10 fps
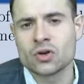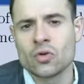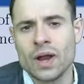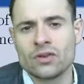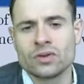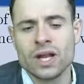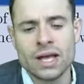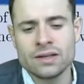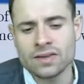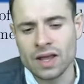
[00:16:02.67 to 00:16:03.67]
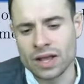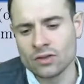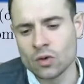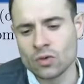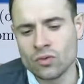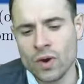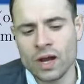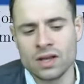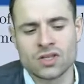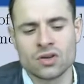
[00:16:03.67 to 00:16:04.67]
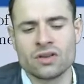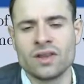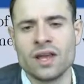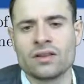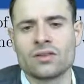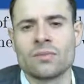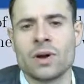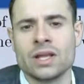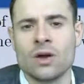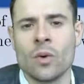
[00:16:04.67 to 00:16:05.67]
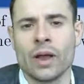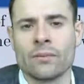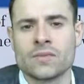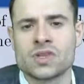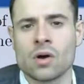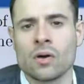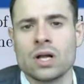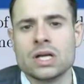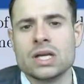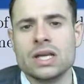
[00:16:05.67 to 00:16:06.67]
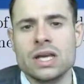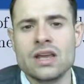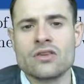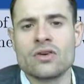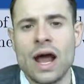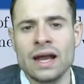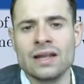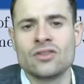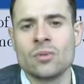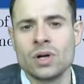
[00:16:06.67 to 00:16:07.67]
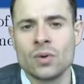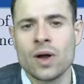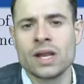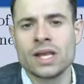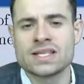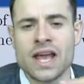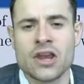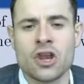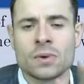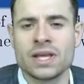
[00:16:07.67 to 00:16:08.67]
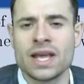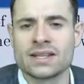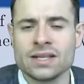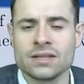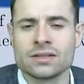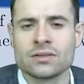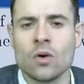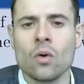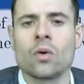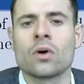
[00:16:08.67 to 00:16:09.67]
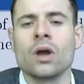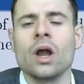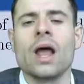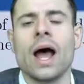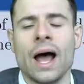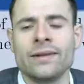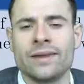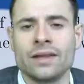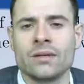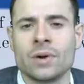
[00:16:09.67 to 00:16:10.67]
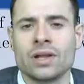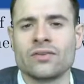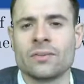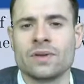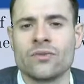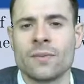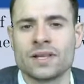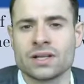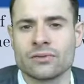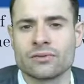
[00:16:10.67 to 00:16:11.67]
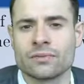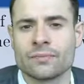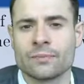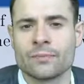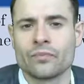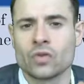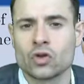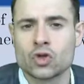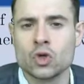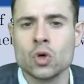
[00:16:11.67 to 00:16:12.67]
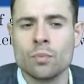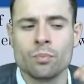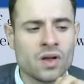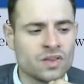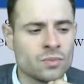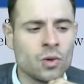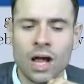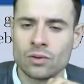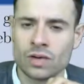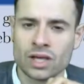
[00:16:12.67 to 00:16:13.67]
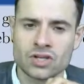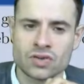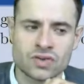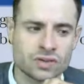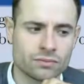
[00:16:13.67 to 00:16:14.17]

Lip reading: to rain tonight and the rain is going to take the money away. So either I leave the money where it is and nobody gets it, or I take the money for myself. Two possible allocations.